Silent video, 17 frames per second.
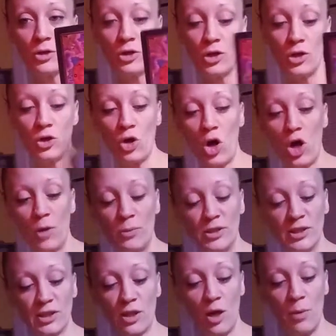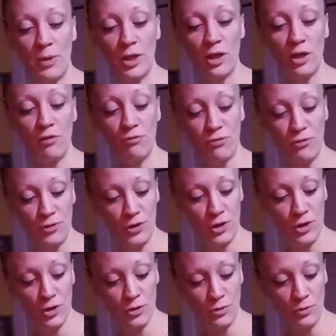good karma is coming in for
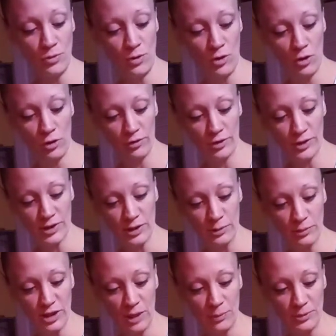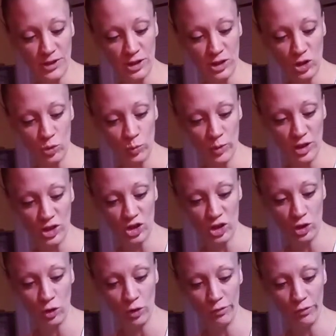you over some type of situation,